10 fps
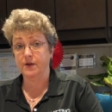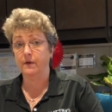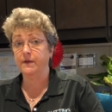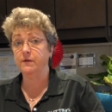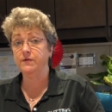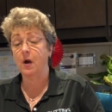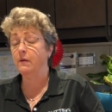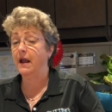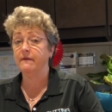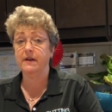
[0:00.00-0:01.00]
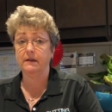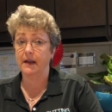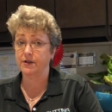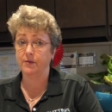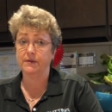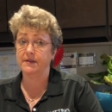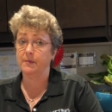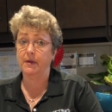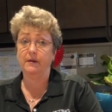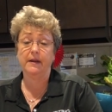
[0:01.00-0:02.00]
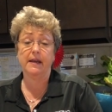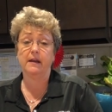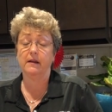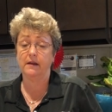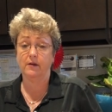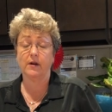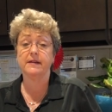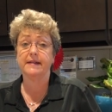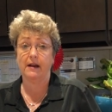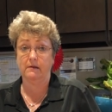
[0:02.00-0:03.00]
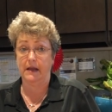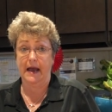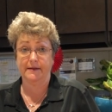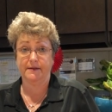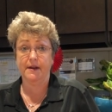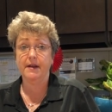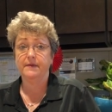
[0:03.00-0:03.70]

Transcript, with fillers: So if you don't have an intellectual disability, you're gonna stay on class.